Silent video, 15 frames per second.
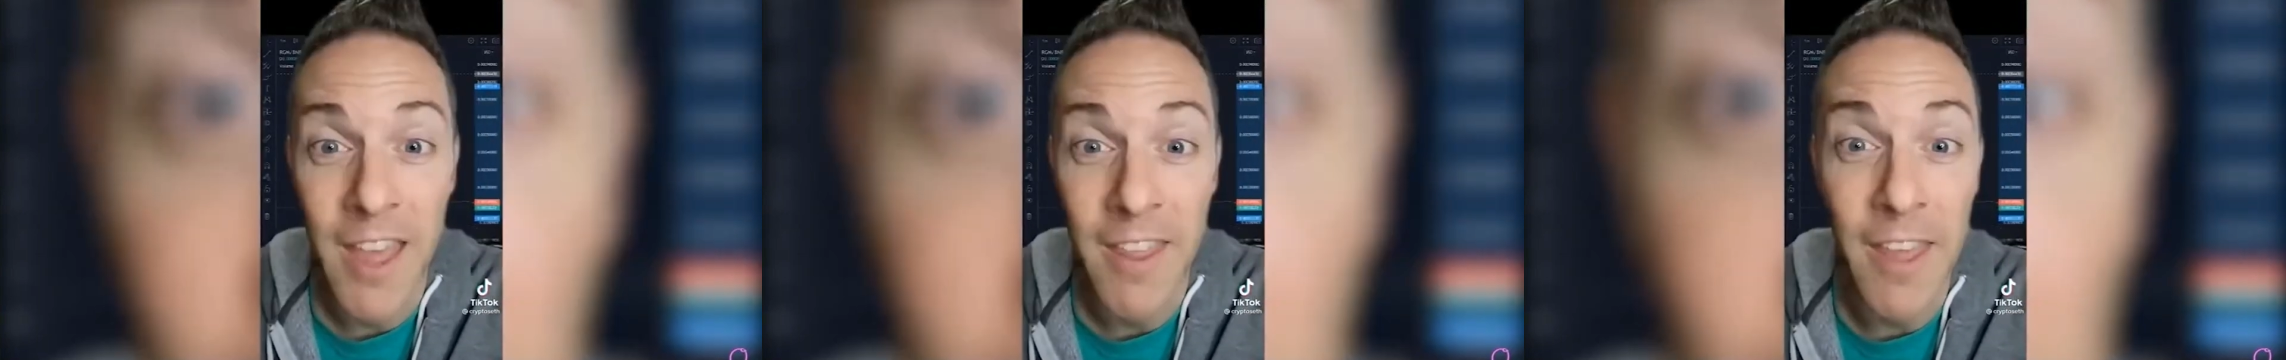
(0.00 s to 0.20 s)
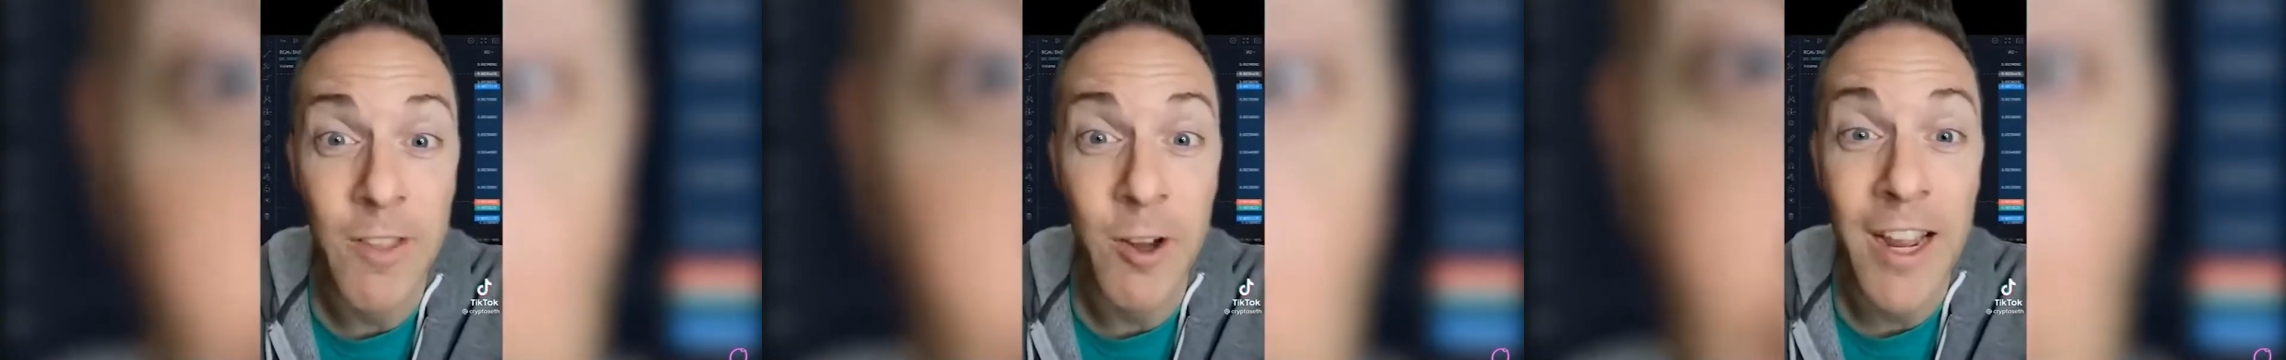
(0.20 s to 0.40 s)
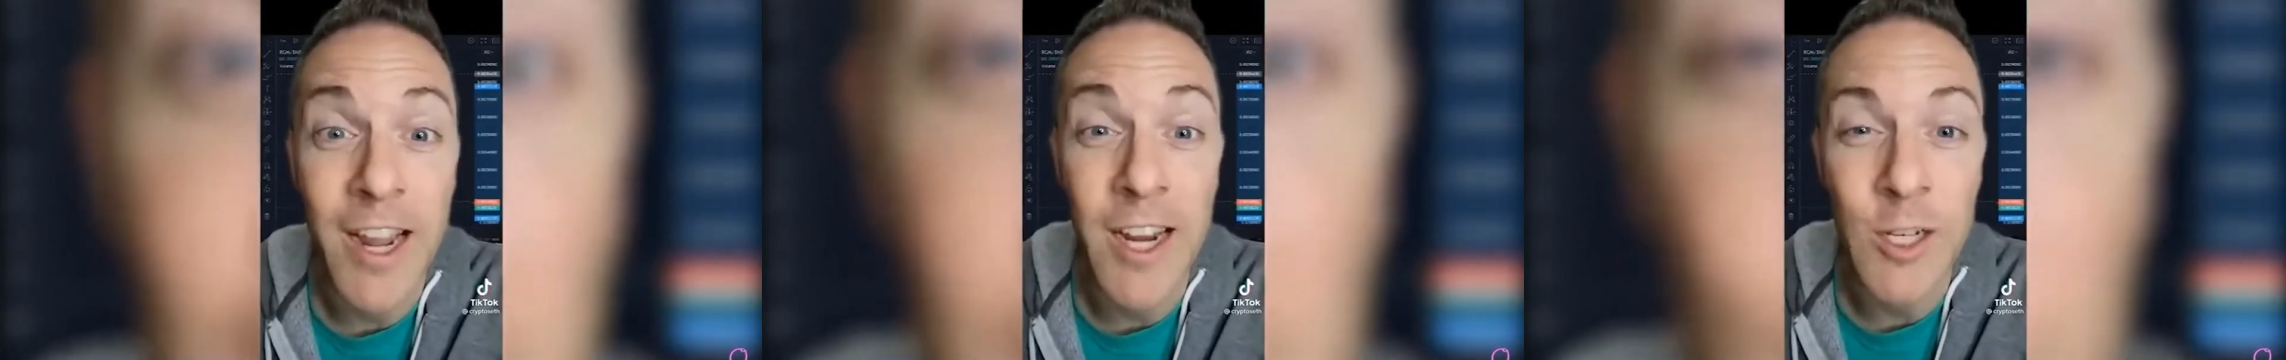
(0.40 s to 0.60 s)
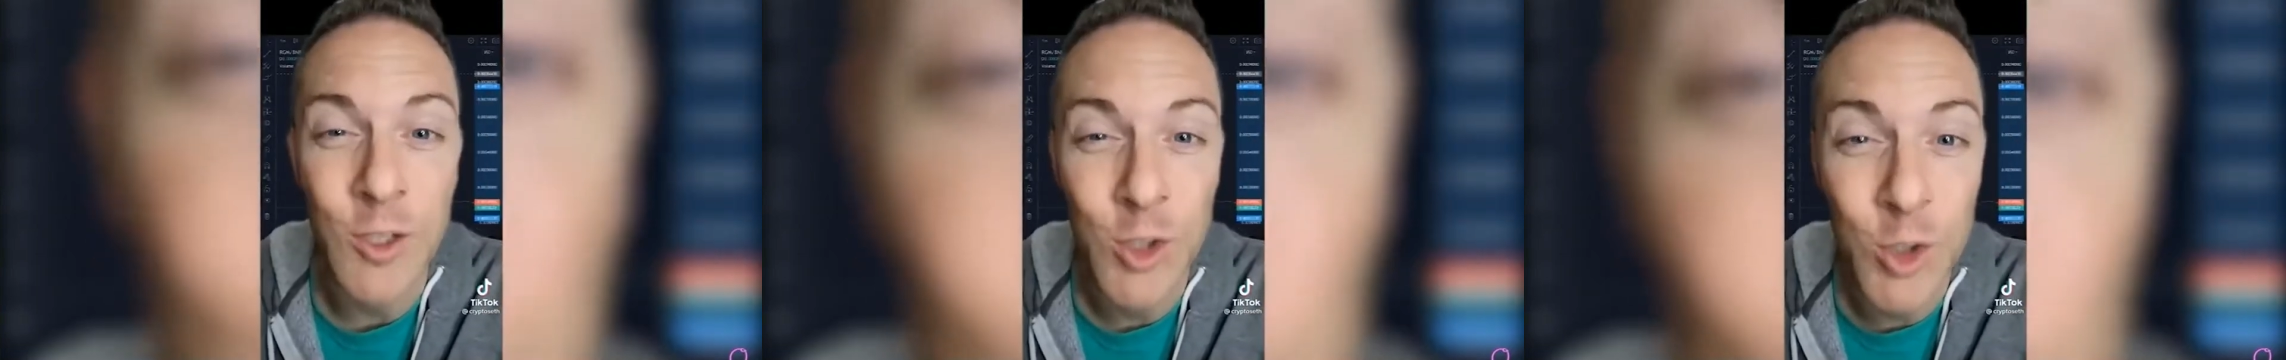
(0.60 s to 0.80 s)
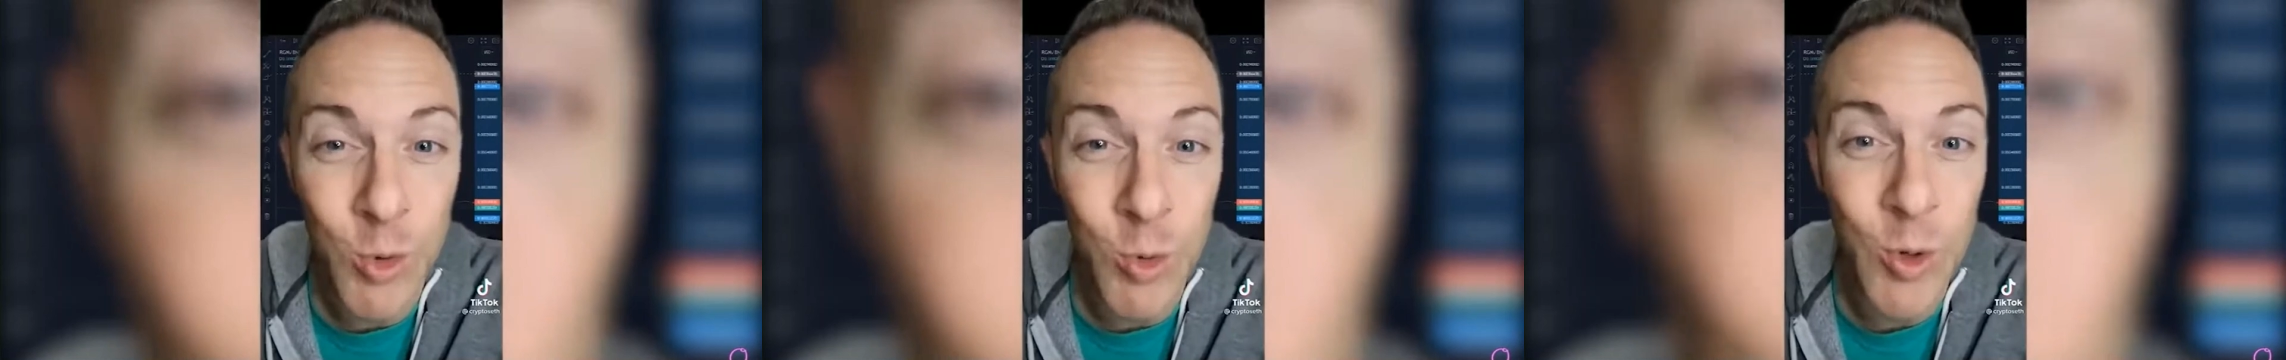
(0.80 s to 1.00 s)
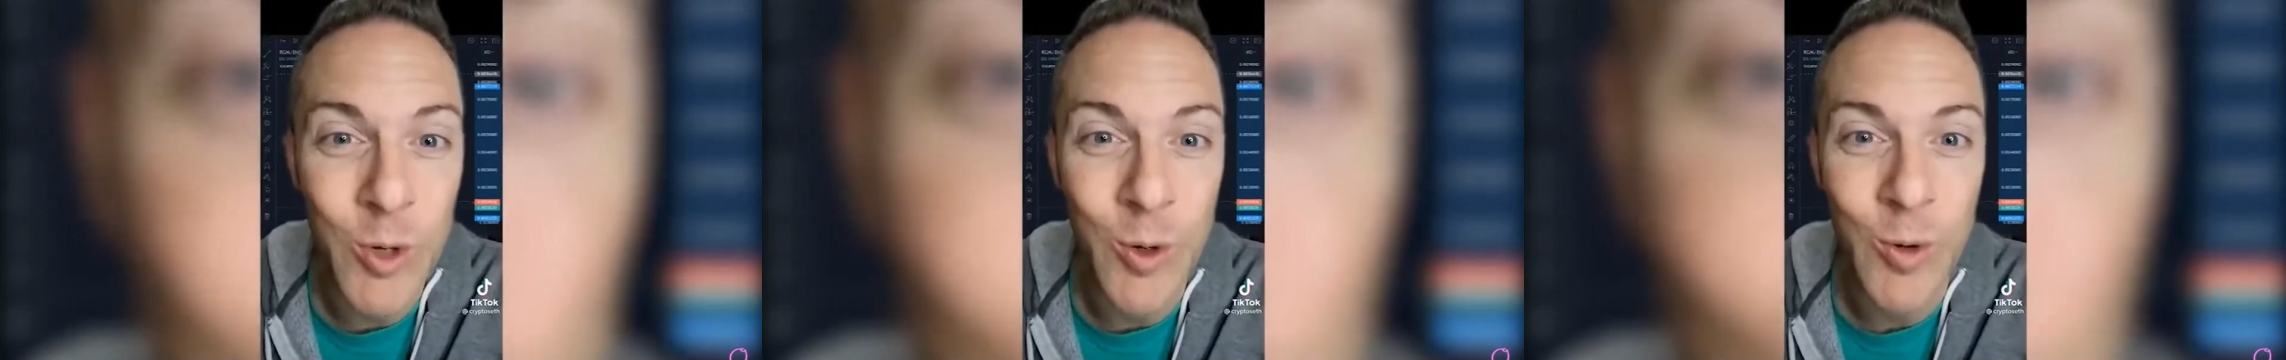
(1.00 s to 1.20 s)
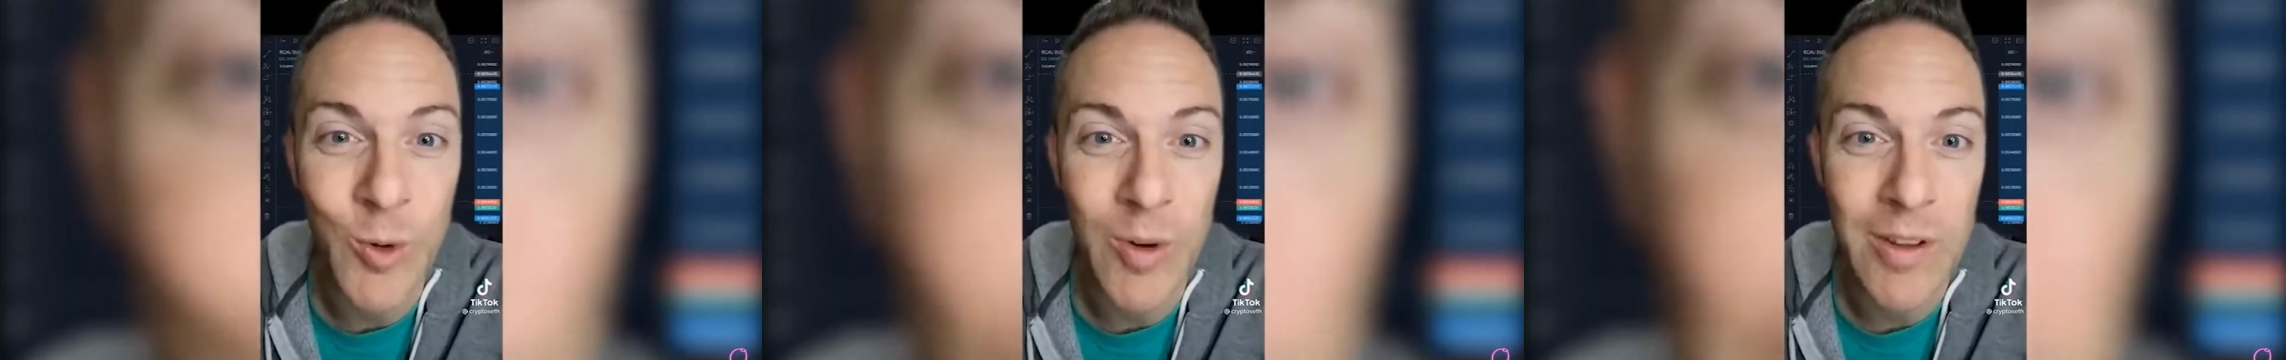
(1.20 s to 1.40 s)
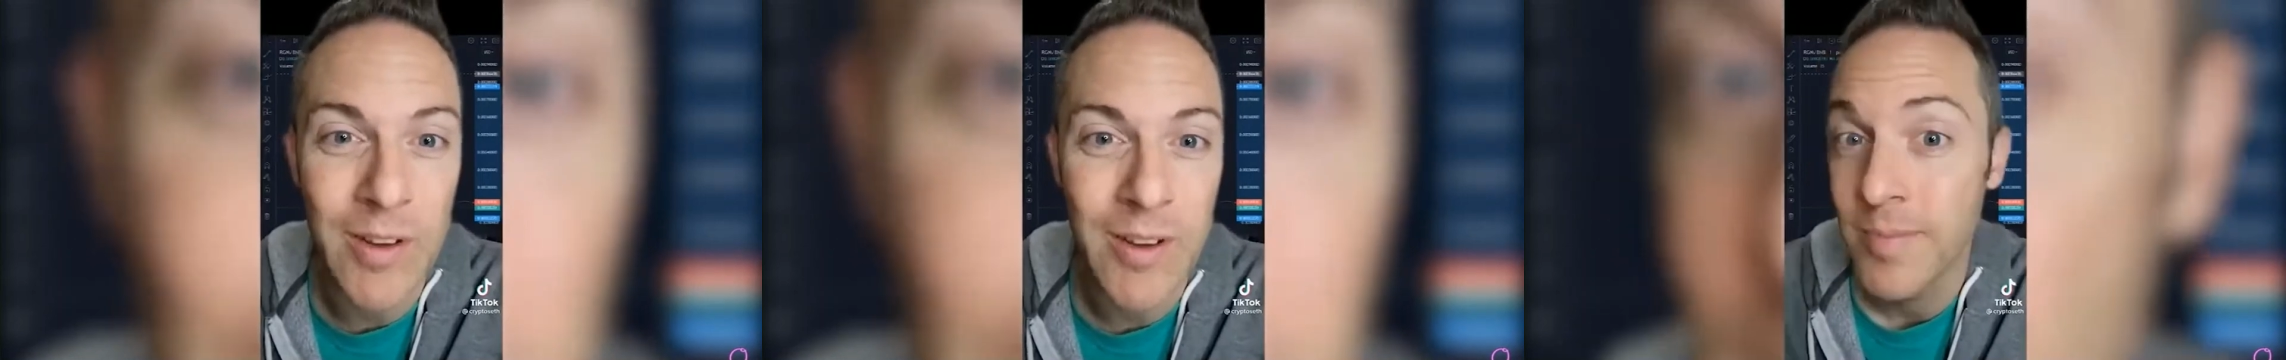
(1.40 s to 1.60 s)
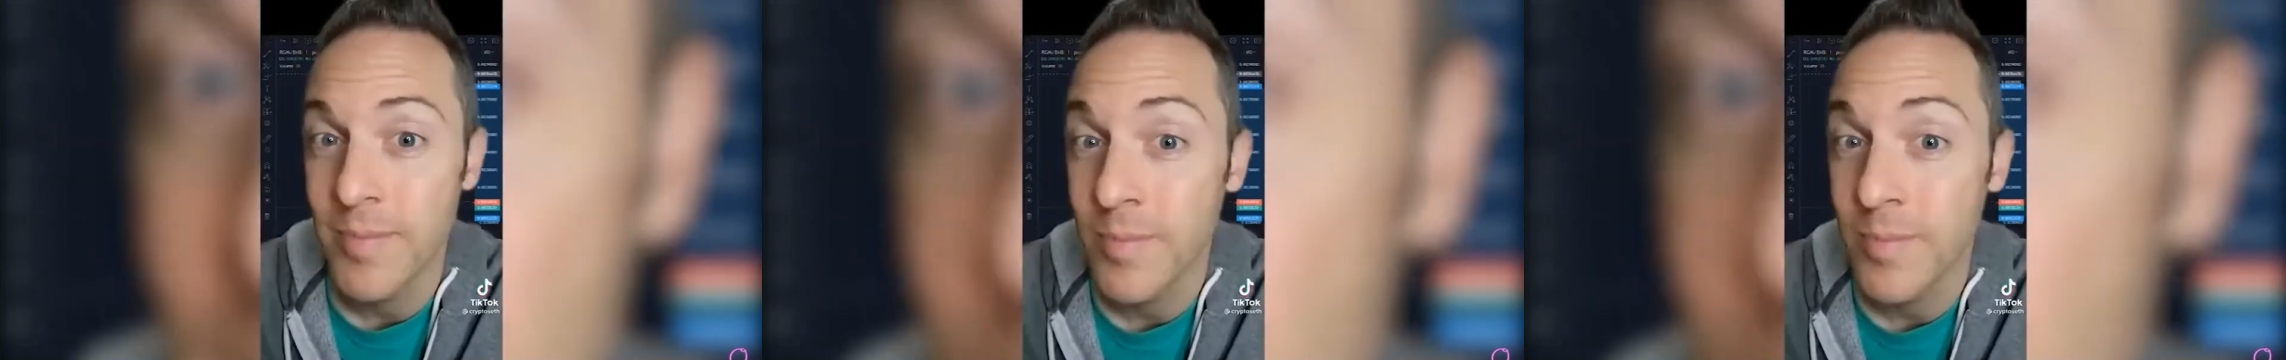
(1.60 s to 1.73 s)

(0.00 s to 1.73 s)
and that they're getting screwed.